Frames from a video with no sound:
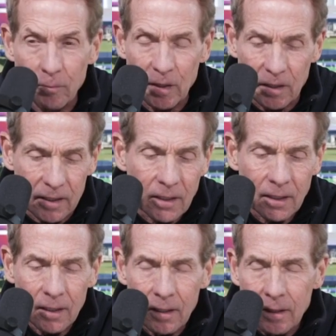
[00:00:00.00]
Milli
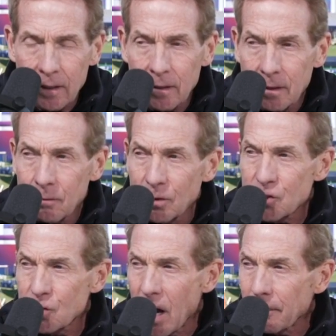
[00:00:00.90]
which
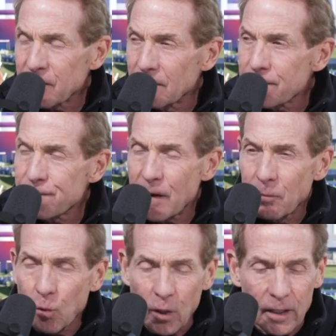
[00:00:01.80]
dropped in
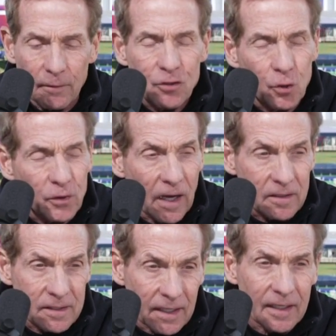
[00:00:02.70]
February of
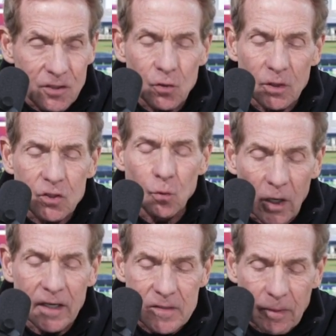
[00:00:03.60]
2008. So it's a
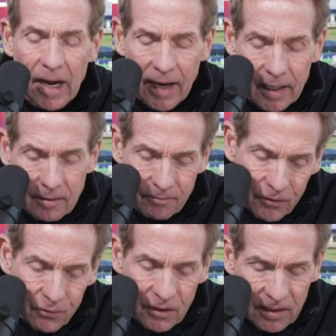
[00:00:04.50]
ways back,
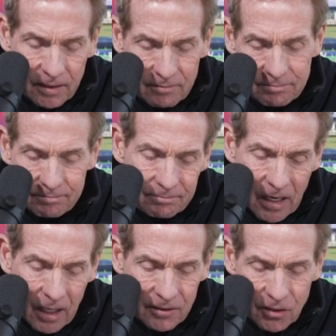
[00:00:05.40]
15
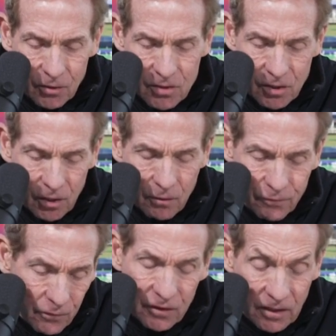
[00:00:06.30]
odd years ago,
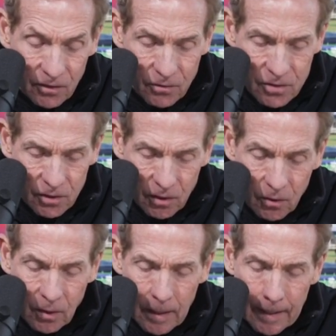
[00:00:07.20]
15 years ago.